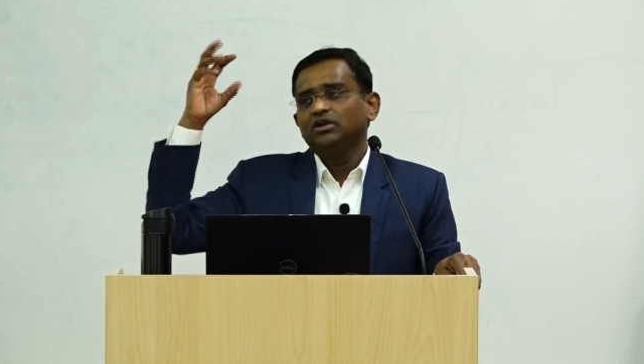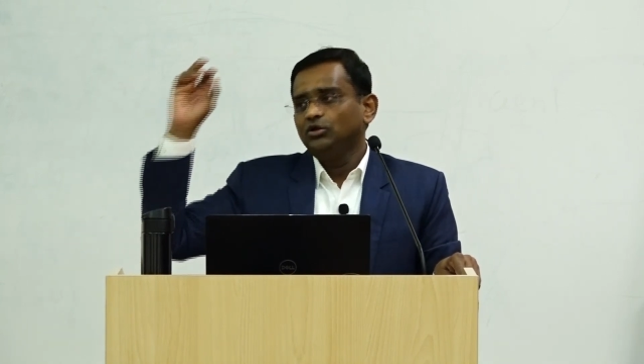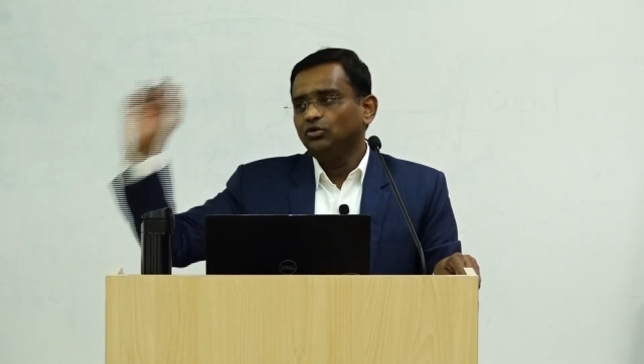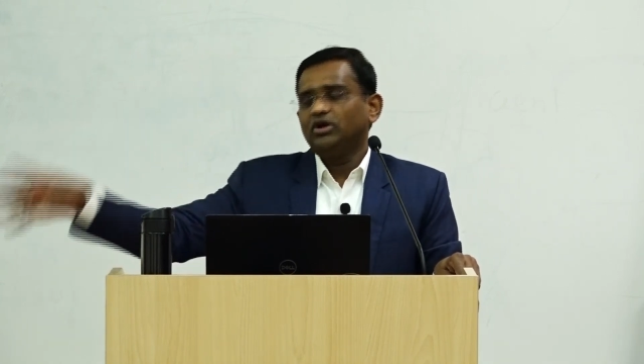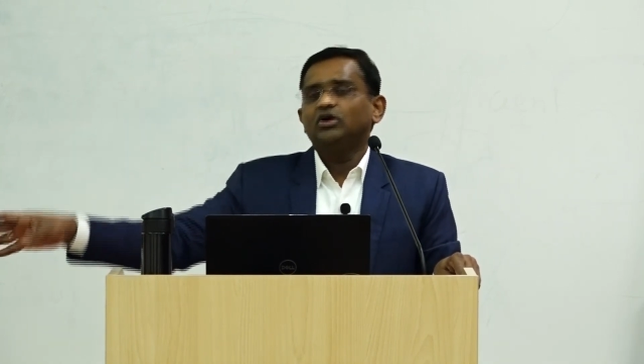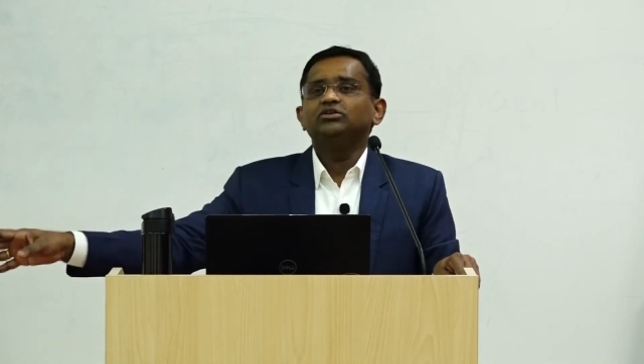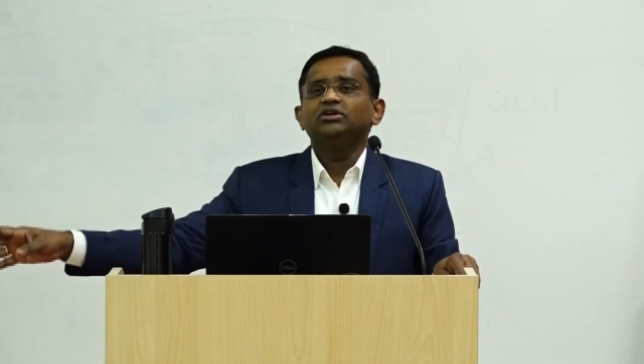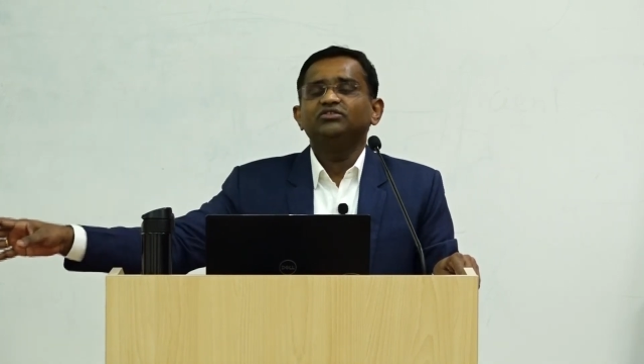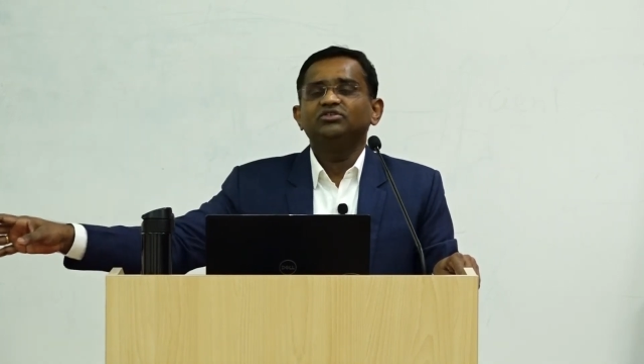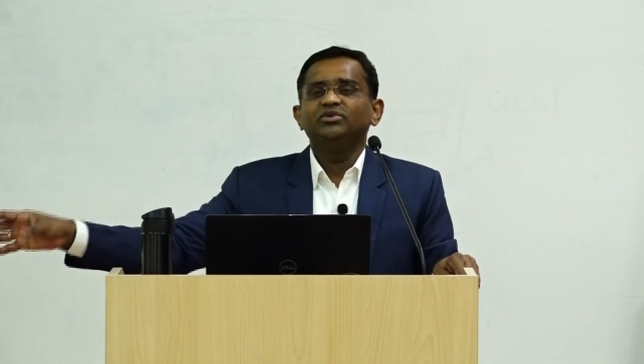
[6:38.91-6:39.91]
look out the
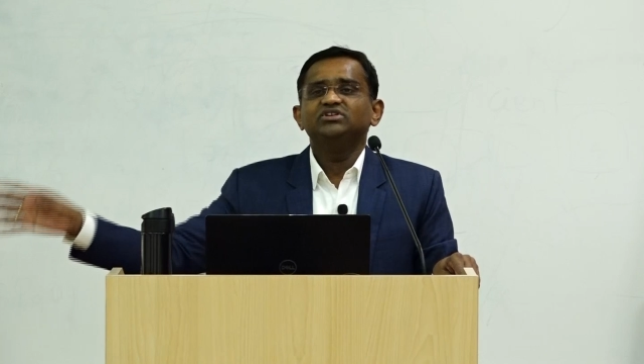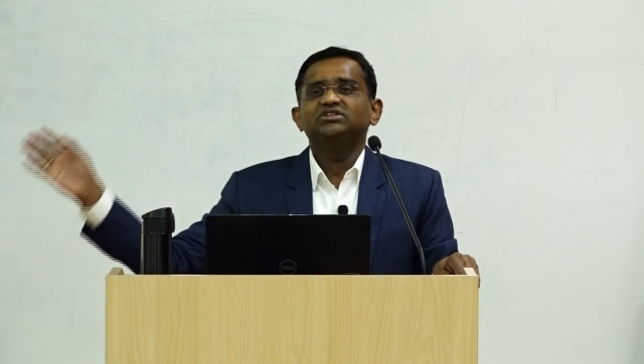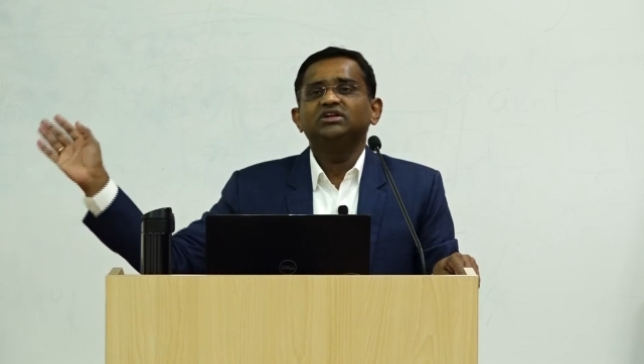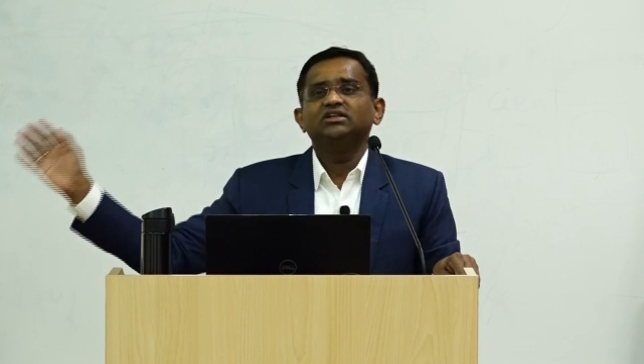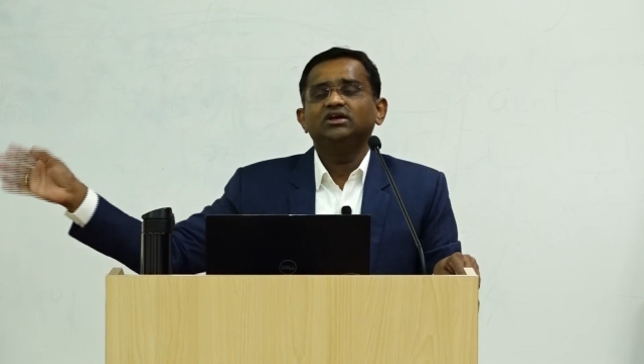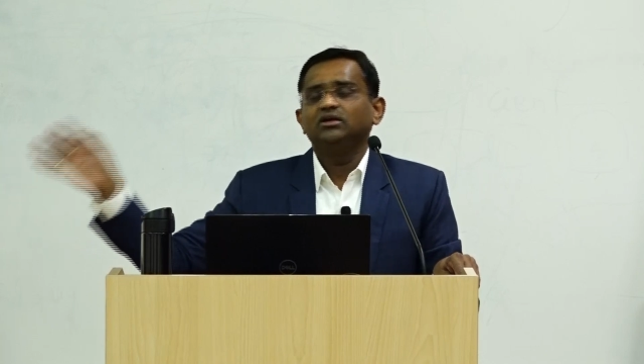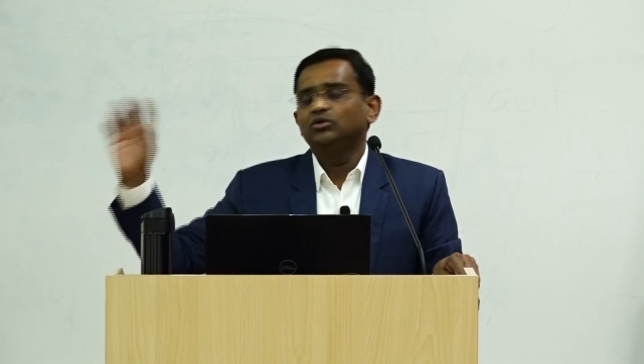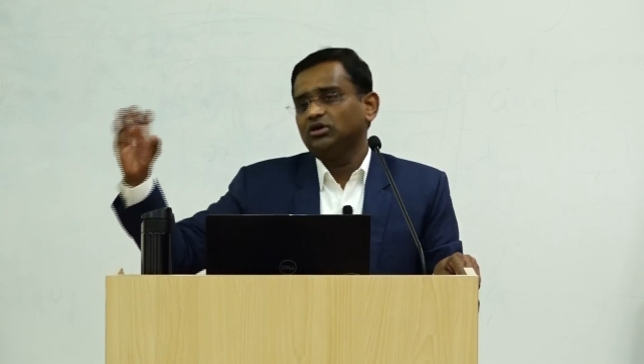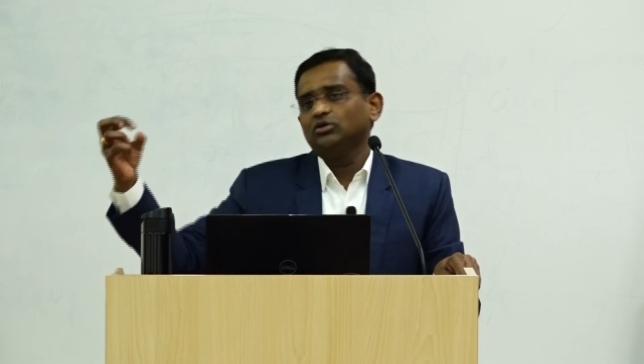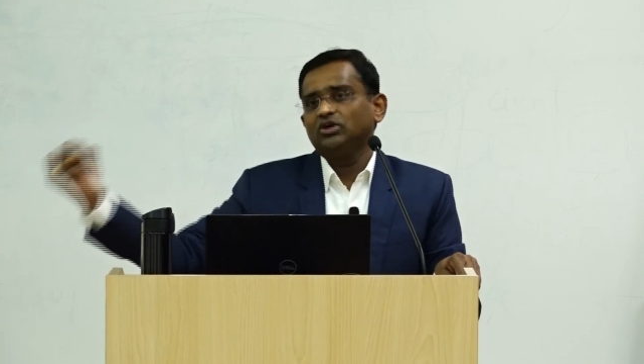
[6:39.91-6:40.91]
information, and
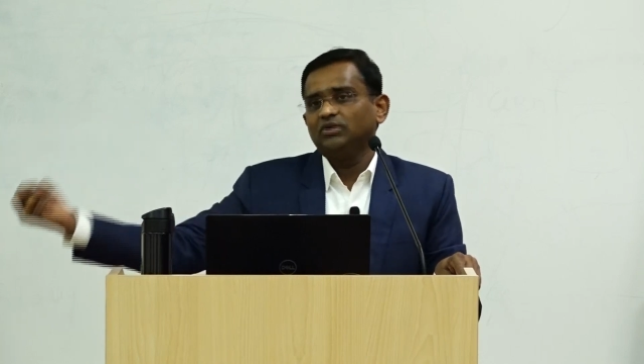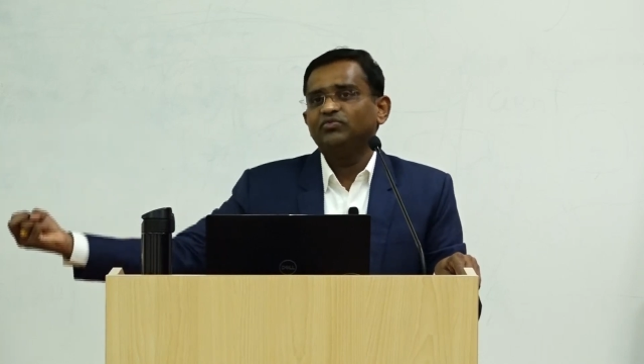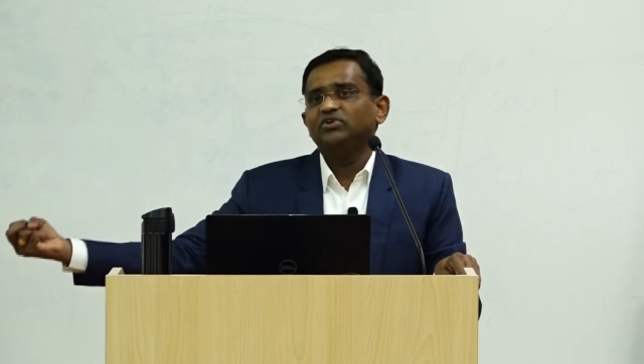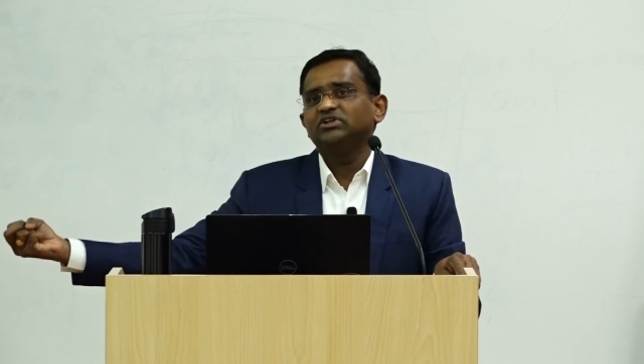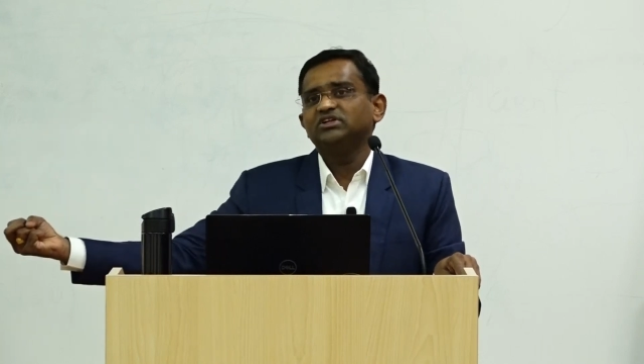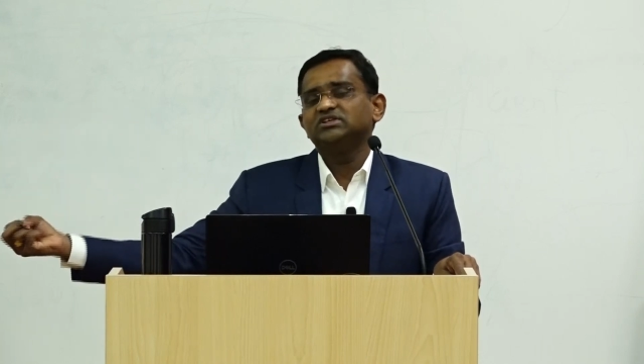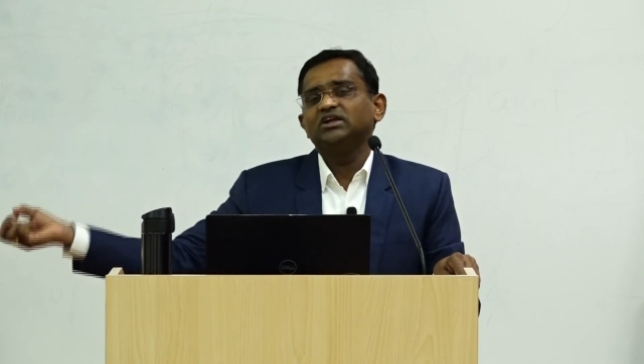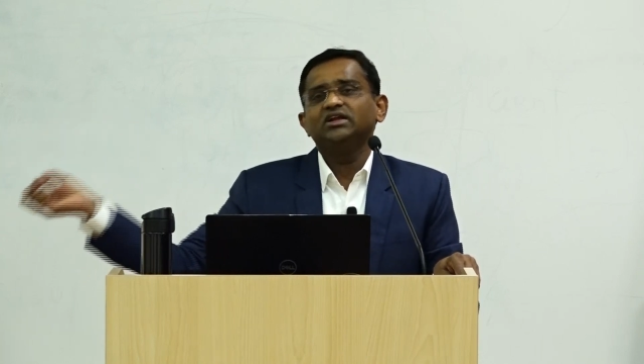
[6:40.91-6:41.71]
look up for the result